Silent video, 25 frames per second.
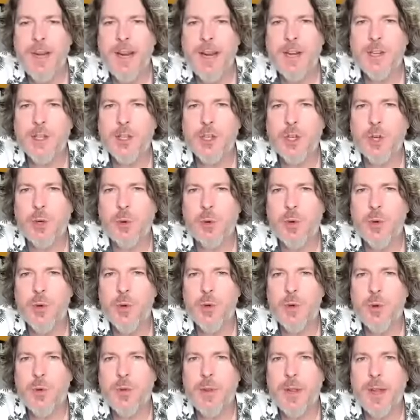think it's
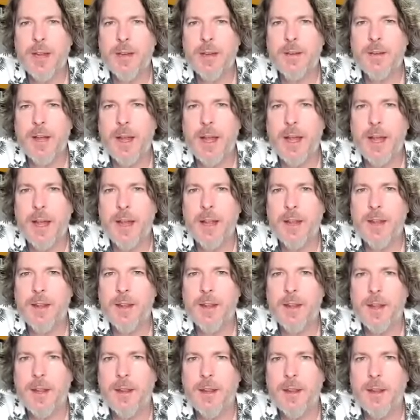true that
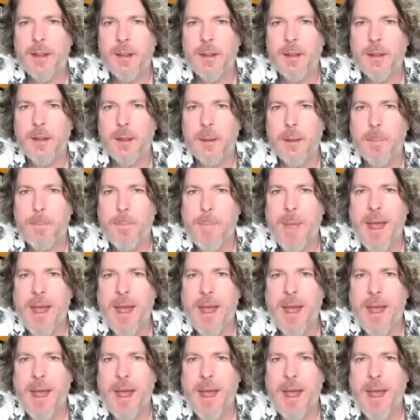that the